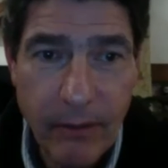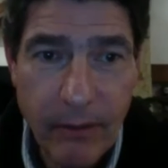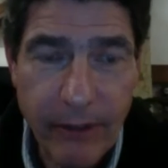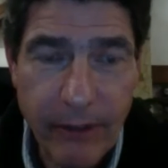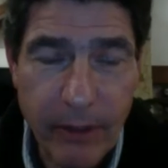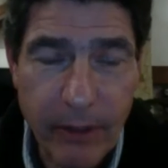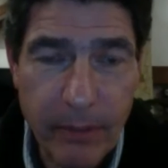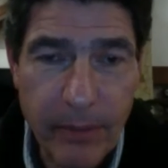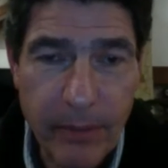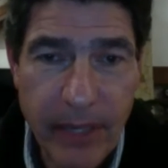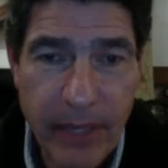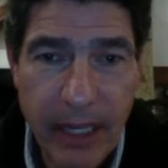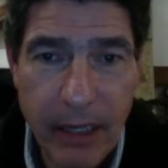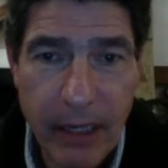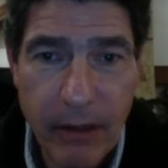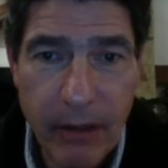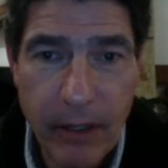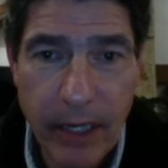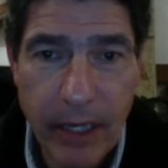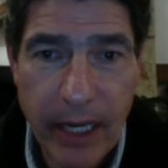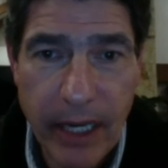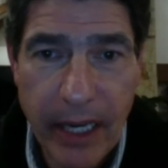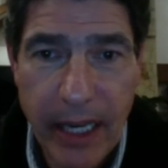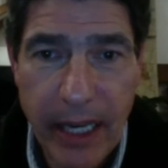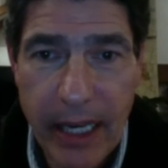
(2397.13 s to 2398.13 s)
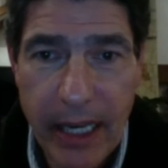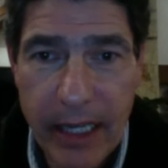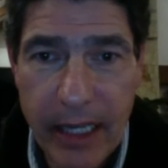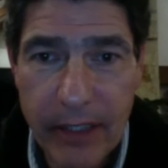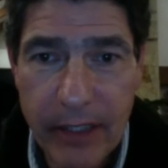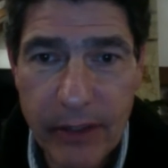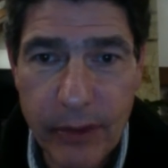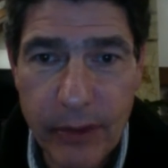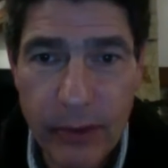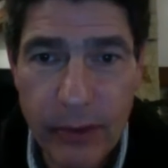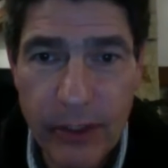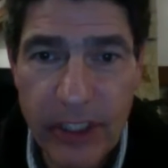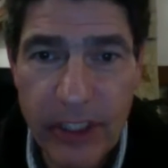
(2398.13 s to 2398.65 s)
from B or
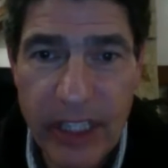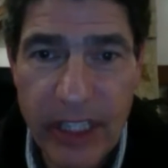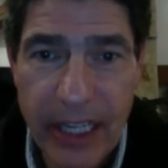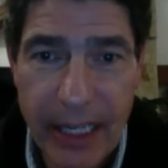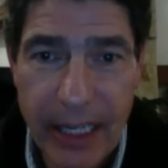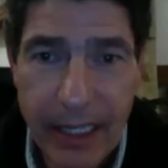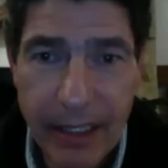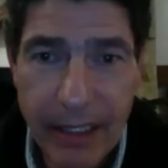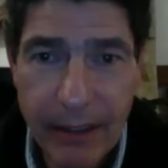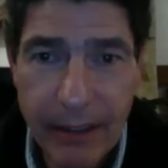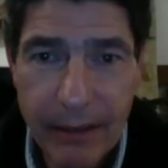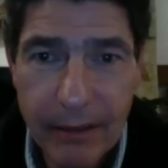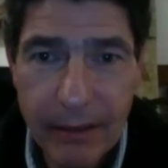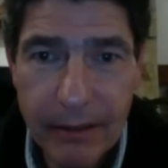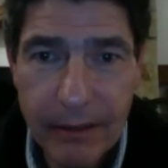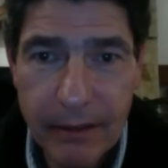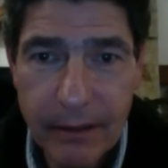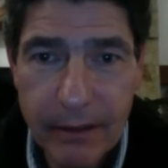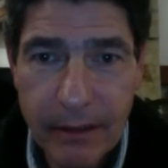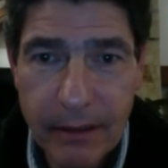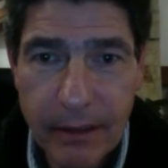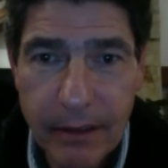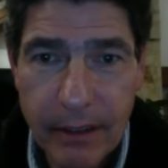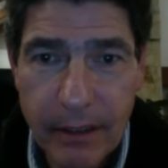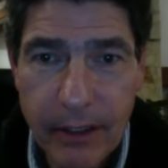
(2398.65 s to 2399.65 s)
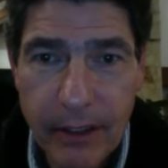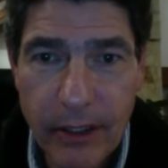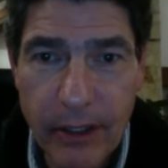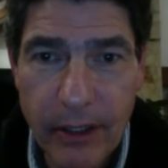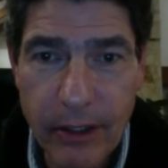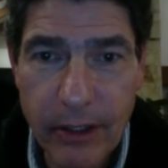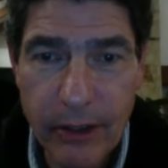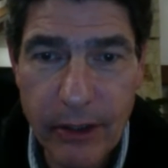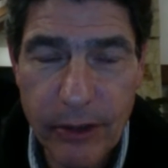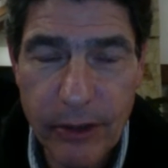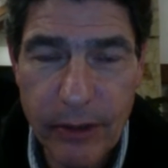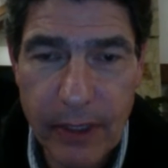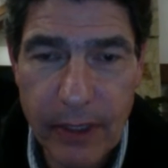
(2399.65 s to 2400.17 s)
E to G
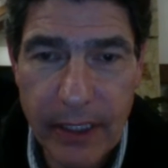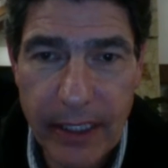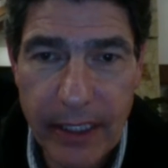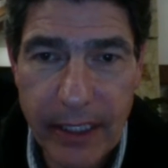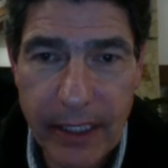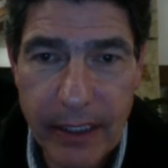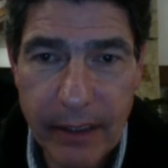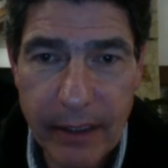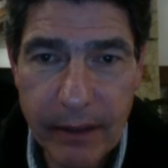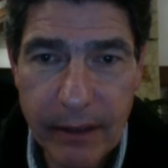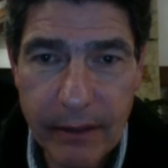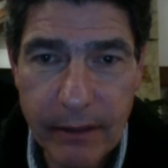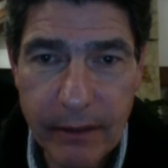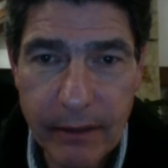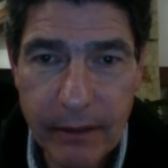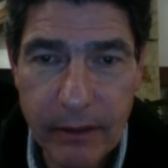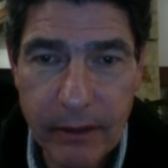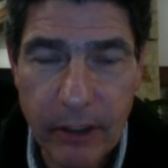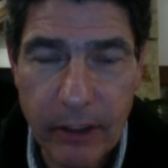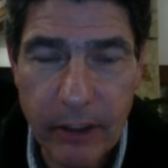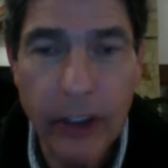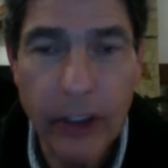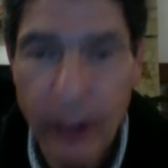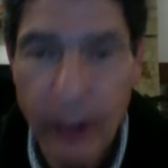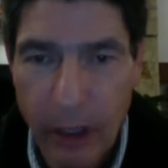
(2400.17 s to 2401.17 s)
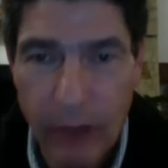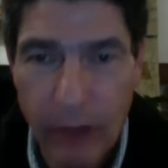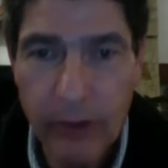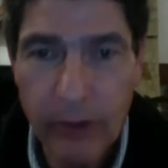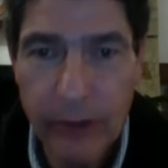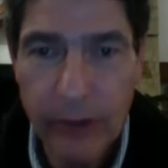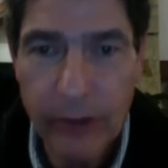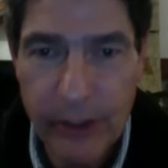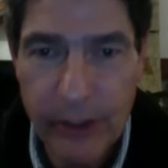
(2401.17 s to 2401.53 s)
usually don't go to